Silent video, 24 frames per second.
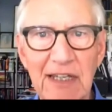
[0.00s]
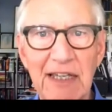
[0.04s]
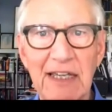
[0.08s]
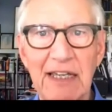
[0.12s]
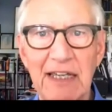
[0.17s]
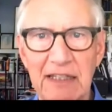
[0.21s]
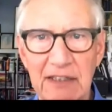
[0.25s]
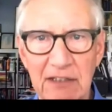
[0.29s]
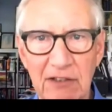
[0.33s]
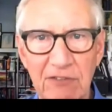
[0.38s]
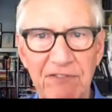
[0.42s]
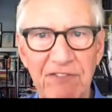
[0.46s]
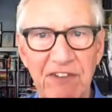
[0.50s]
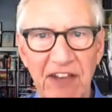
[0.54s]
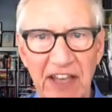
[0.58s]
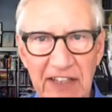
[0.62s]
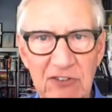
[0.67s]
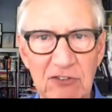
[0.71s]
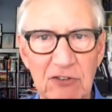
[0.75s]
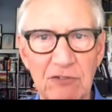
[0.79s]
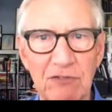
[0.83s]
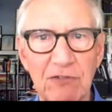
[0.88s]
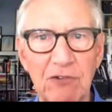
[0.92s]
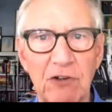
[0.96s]
in the
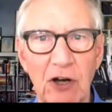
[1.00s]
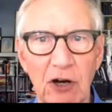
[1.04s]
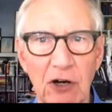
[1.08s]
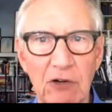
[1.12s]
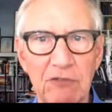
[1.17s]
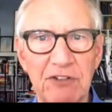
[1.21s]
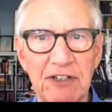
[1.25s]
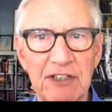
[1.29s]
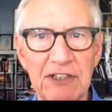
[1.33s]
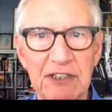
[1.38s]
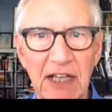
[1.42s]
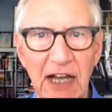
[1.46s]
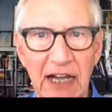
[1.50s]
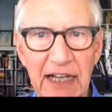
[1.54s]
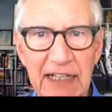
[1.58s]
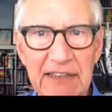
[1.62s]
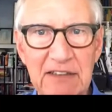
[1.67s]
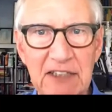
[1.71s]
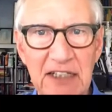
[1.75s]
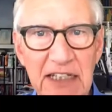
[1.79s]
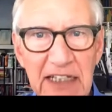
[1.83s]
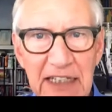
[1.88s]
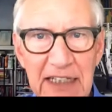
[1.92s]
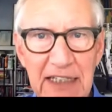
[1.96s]
face of
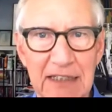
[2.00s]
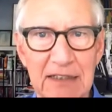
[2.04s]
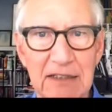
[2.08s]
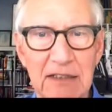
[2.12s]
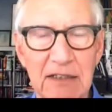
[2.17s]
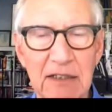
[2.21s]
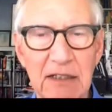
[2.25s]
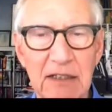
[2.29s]
COVID-19.